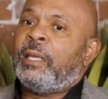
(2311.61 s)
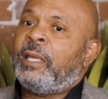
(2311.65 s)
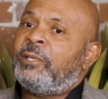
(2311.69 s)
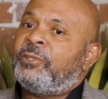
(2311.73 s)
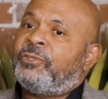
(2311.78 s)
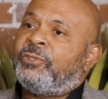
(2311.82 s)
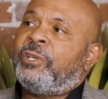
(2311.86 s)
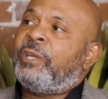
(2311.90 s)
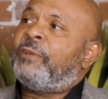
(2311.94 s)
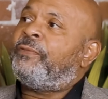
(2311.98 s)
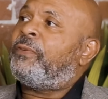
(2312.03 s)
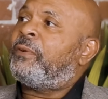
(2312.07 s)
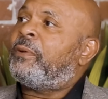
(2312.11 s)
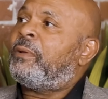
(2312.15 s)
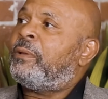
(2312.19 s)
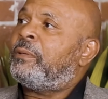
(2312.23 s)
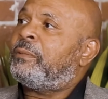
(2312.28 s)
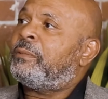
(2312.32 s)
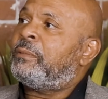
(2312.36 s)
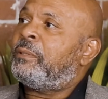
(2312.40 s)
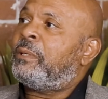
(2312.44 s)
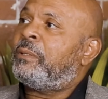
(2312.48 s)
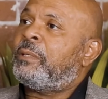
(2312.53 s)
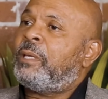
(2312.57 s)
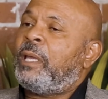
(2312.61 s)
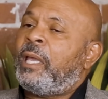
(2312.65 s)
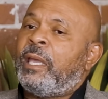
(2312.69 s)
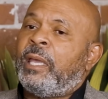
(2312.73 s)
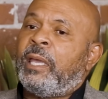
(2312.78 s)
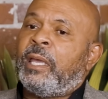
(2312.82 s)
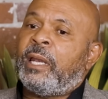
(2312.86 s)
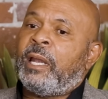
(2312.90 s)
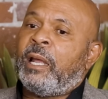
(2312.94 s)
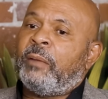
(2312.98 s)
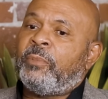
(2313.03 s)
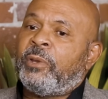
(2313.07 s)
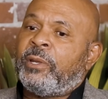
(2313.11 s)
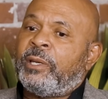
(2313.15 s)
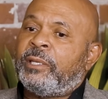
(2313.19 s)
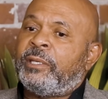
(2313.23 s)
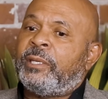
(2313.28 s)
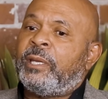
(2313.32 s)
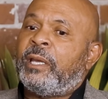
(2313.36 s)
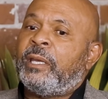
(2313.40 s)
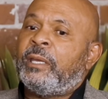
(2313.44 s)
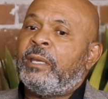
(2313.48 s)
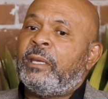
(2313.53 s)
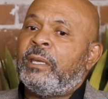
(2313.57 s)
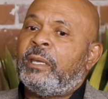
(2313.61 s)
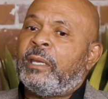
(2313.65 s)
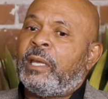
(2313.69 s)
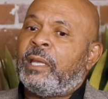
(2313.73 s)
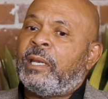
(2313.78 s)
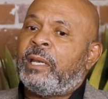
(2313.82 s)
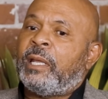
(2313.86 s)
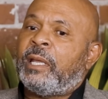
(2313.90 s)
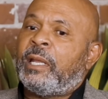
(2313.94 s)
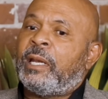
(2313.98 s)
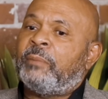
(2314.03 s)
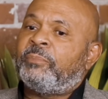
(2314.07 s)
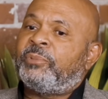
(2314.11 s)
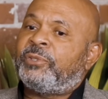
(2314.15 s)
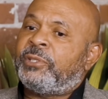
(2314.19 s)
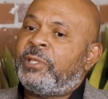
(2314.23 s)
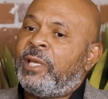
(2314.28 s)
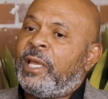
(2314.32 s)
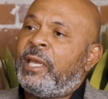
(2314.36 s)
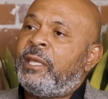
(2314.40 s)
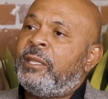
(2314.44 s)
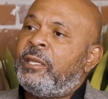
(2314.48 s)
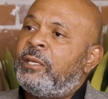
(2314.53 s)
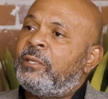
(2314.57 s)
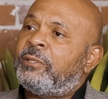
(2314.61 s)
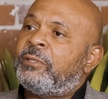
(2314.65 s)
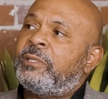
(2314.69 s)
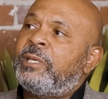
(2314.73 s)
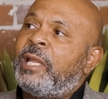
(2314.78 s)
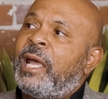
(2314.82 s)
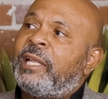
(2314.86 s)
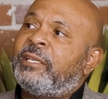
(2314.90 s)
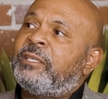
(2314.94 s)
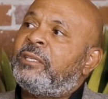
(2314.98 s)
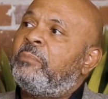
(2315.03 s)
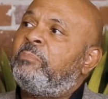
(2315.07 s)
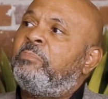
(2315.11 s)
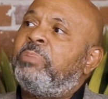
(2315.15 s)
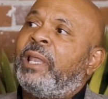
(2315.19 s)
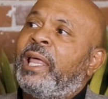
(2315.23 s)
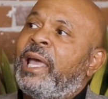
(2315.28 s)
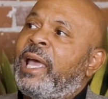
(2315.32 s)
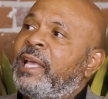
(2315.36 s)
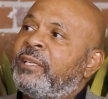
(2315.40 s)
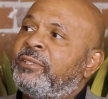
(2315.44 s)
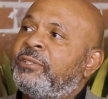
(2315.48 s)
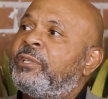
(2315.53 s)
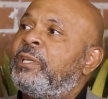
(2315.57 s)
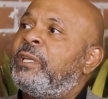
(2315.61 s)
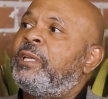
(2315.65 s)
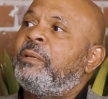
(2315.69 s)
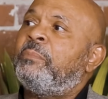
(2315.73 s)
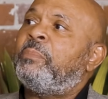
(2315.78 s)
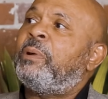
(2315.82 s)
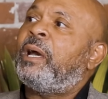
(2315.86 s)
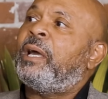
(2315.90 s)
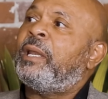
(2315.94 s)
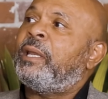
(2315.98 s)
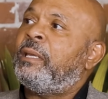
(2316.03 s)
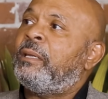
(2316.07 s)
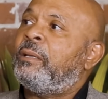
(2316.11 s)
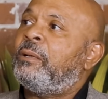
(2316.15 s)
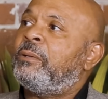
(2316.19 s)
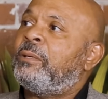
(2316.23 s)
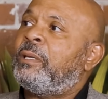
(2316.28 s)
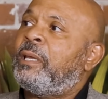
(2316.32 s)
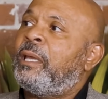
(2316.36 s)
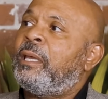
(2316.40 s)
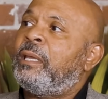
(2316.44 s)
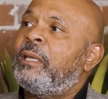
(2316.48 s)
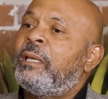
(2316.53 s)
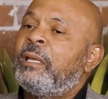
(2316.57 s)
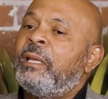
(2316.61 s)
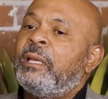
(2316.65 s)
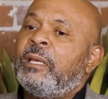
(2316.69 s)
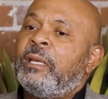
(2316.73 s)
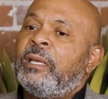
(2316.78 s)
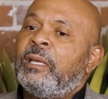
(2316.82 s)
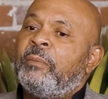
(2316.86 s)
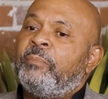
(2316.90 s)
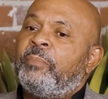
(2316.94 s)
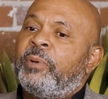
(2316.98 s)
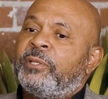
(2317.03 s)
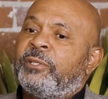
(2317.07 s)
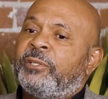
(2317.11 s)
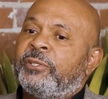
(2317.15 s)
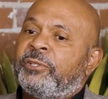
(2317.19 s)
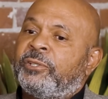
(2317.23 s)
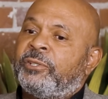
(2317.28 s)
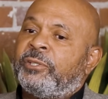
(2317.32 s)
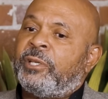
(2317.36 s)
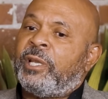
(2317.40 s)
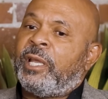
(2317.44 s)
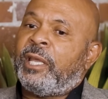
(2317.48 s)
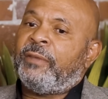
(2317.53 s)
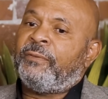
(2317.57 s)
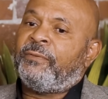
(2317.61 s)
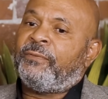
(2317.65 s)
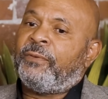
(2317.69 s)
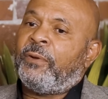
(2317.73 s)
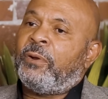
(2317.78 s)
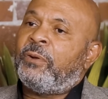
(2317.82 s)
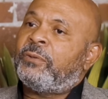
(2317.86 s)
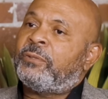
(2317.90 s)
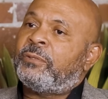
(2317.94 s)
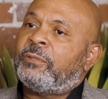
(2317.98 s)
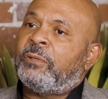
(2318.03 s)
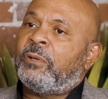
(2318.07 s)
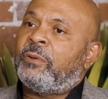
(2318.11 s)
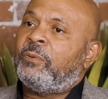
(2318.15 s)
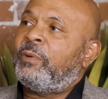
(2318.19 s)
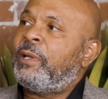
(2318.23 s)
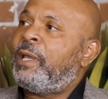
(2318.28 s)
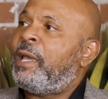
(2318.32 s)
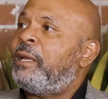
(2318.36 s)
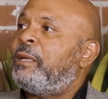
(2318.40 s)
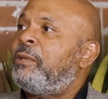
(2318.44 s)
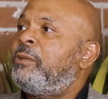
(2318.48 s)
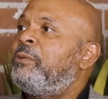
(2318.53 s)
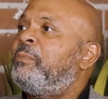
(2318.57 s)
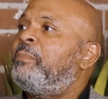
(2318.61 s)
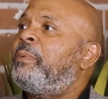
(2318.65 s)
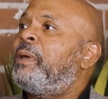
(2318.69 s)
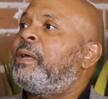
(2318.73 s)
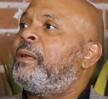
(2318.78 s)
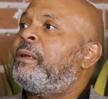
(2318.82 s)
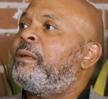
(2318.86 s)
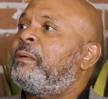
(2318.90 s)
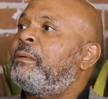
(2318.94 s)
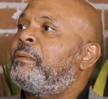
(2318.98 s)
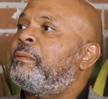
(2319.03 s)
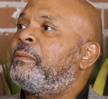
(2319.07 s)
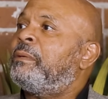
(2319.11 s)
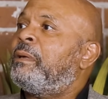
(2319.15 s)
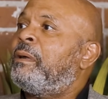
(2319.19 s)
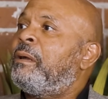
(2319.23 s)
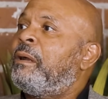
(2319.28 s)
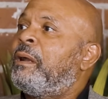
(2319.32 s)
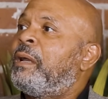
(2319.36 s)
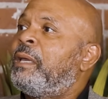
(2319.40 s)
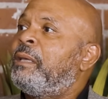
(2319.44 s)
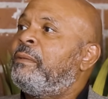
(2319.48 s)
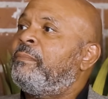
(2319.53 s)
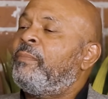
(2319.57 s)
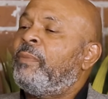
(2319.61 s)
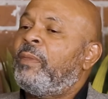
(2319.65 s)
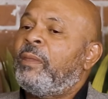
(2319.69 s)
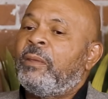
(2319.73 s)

It's difficult, okay? And I'm going to tell you, and I'm saying this not to blast anybody, okay? But to say, folks, we got to do better, all right?